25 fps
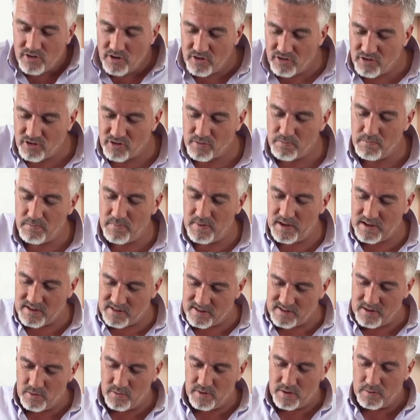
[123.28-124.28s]
to do is just
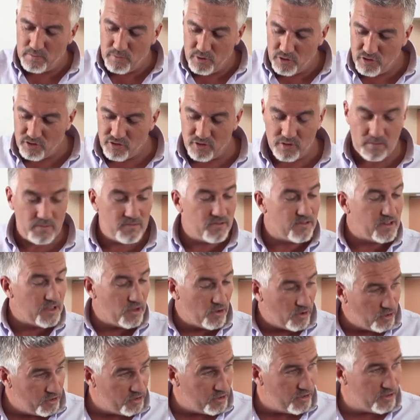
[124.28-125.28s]
mix it with the mushrooms,
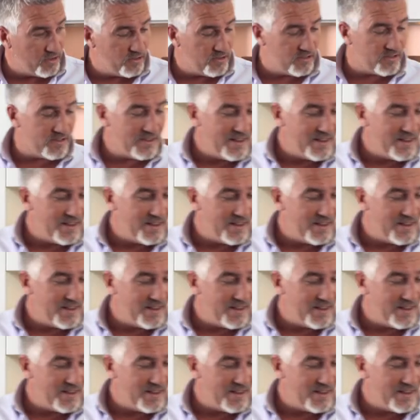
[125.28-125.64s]
the onions,